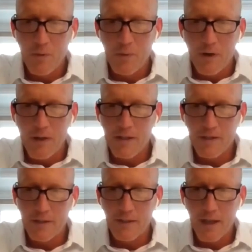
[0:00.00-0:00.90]
put one of these
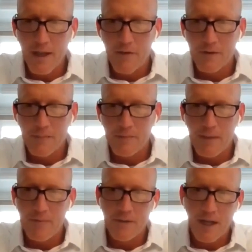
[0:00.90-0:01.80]
things together.
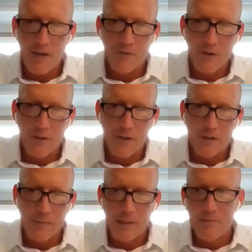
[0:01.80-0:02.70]
Sometimes it's House focused,
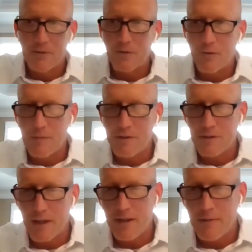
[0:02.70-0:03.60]
sometimes it's joint with
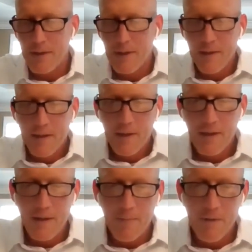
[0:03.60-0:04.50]
Senate.
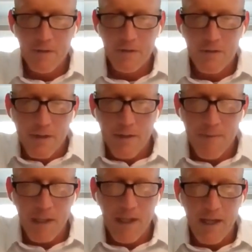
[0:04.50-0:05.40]
This is
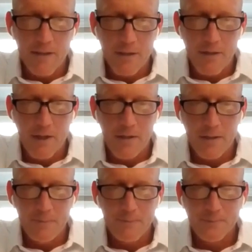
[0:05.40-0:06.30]
the latest
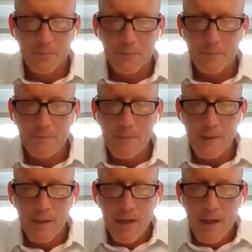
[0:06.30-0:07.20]
iteration.
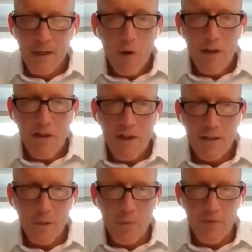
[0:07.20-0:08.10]
One of the
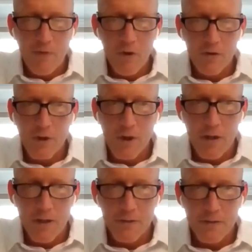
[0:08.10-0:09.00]
things that we focus on
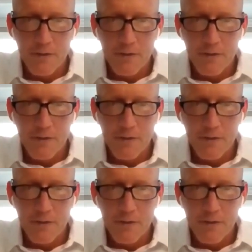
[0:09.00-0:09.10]
is